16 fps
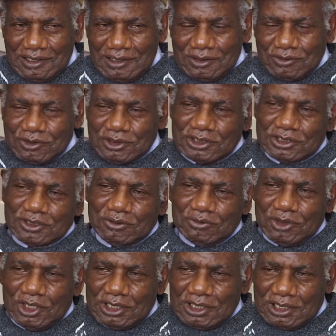it was
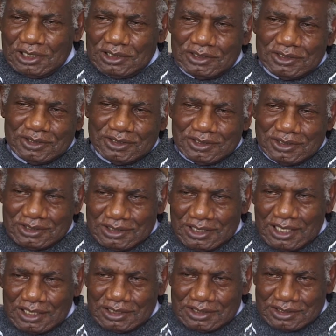somebody else
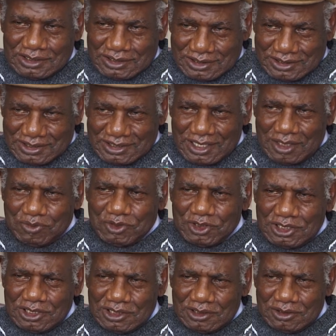that
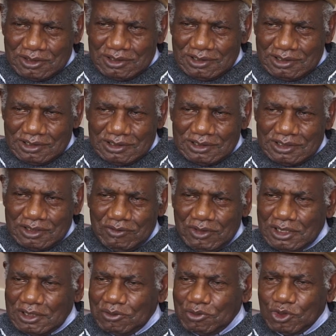stepped in and said,
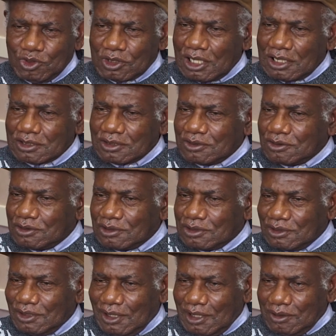well, the bloke hasn't
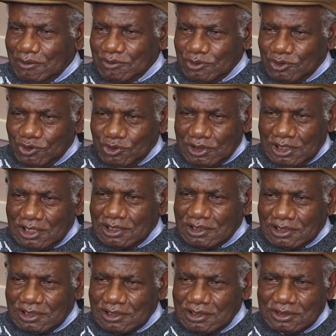been doing
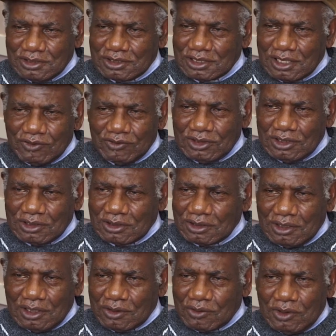anything, he's just having
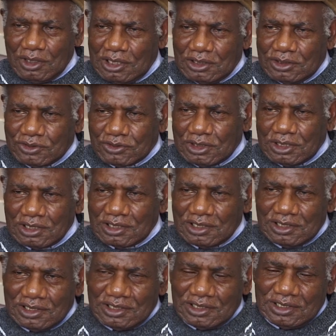a quiet drink.
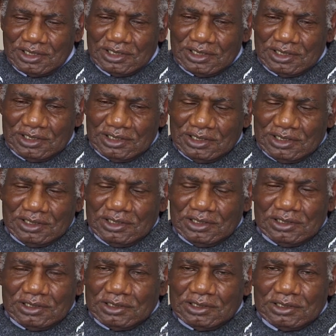
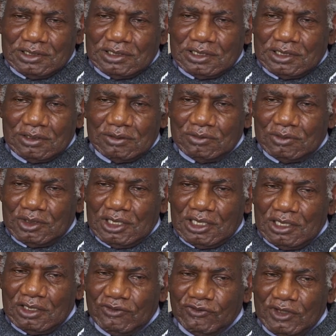And
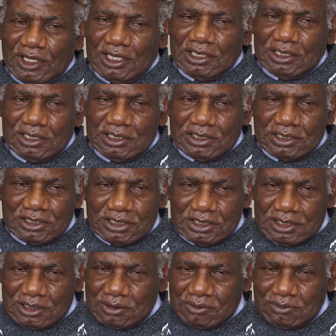I find it
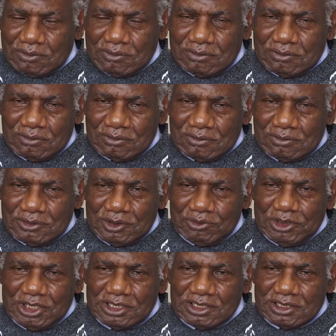a
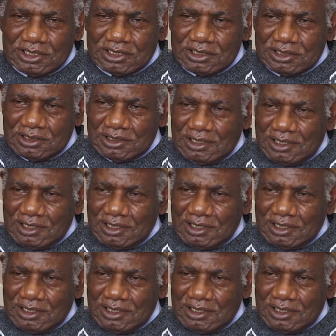bit